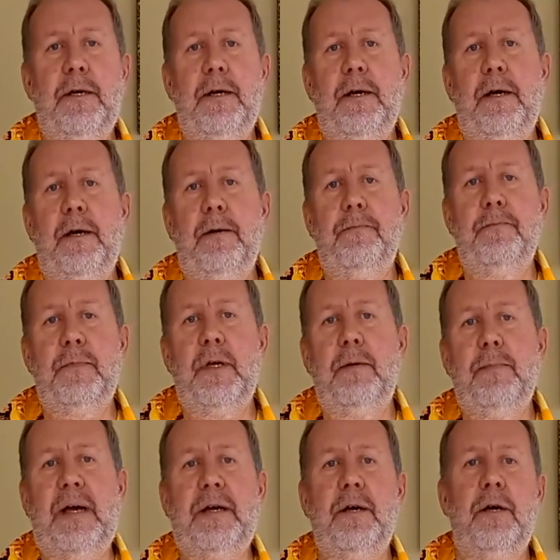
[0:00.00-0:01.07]
going
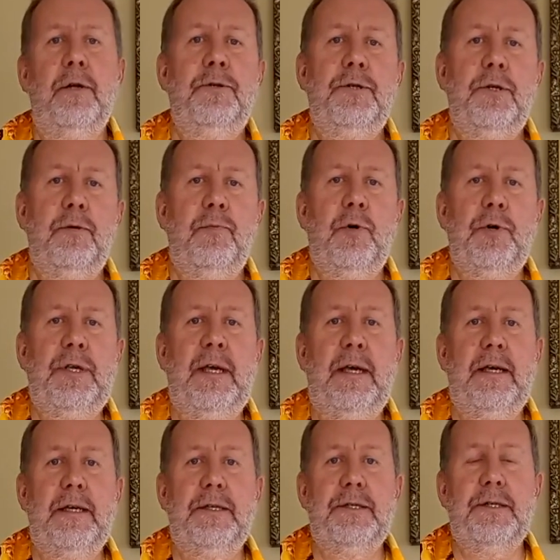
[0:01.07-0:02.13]
back 100 or more
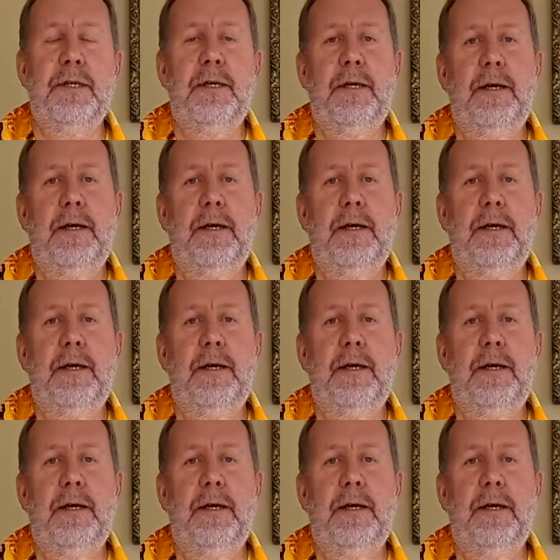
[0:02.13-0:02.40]
years.